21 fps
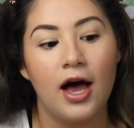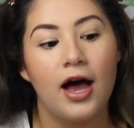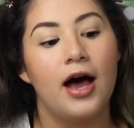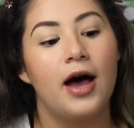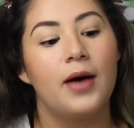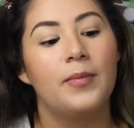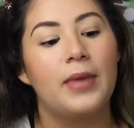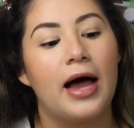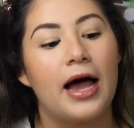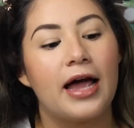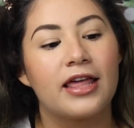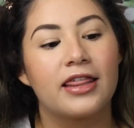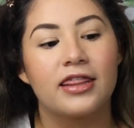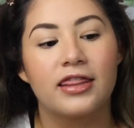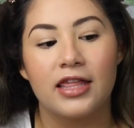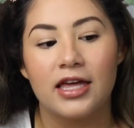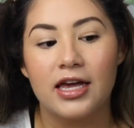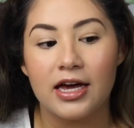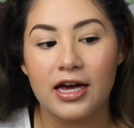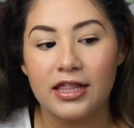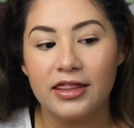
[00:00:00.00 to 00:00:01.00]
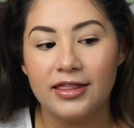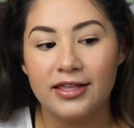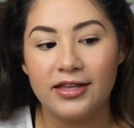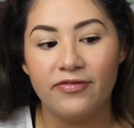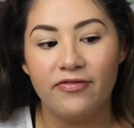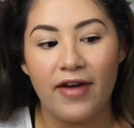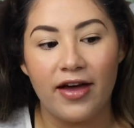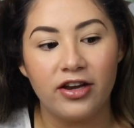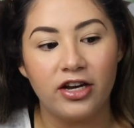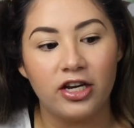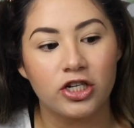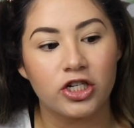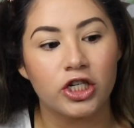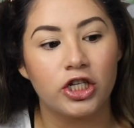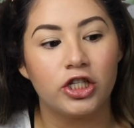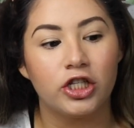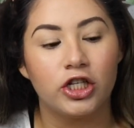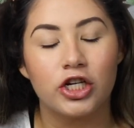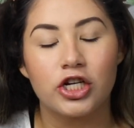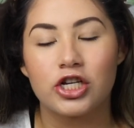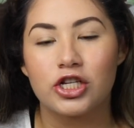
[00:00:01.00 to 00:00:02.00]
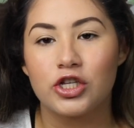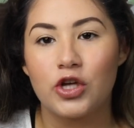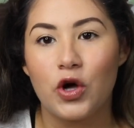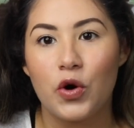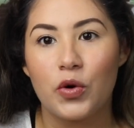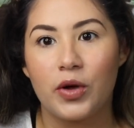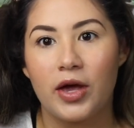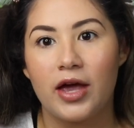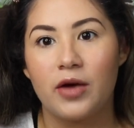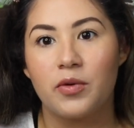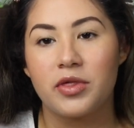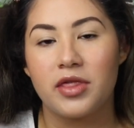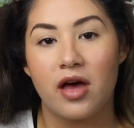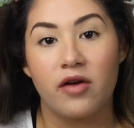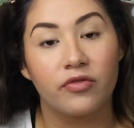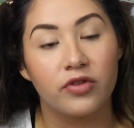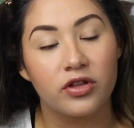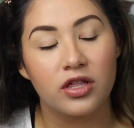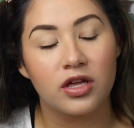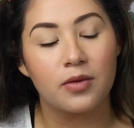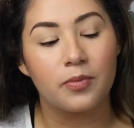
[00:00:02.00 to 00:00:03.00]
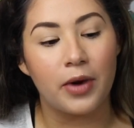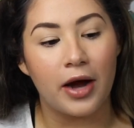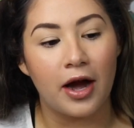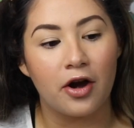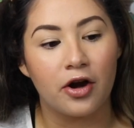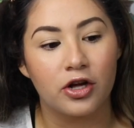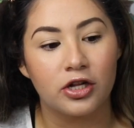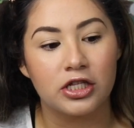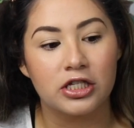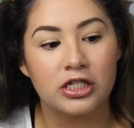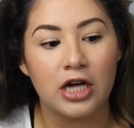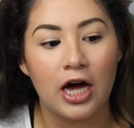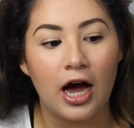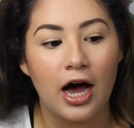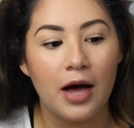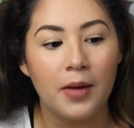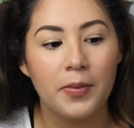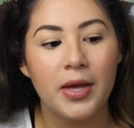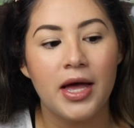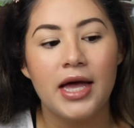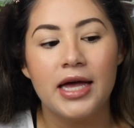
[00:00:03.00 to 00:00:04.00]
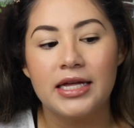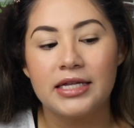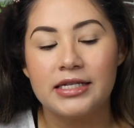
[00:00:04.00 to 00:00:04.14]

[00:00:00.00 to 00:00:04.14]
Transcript: I think that the foundation looks okay with everything paired on top.